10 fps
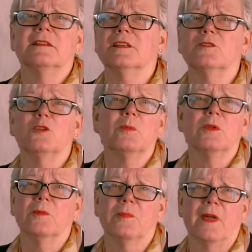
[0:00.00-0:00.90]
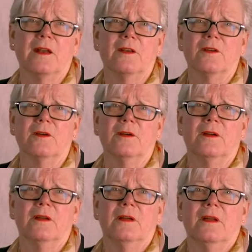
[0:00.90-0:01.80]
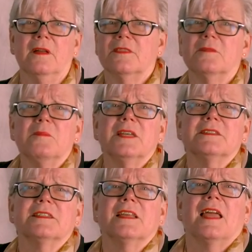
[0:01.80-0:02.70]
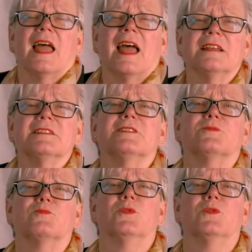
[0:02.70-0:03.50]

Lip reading: and as a global competitor. The mess has its